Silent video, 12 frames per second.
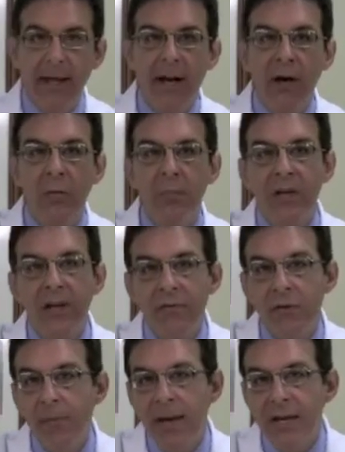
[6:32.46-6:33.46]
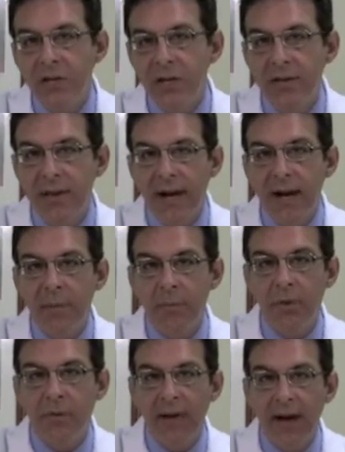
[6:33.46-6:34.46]
I hope the information that I
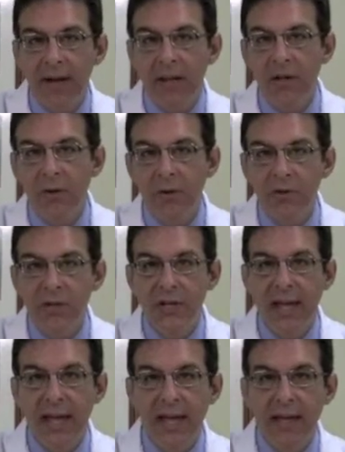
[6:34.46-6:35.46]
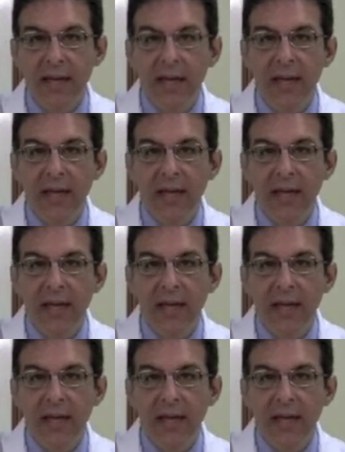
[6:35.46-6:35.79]
provided you today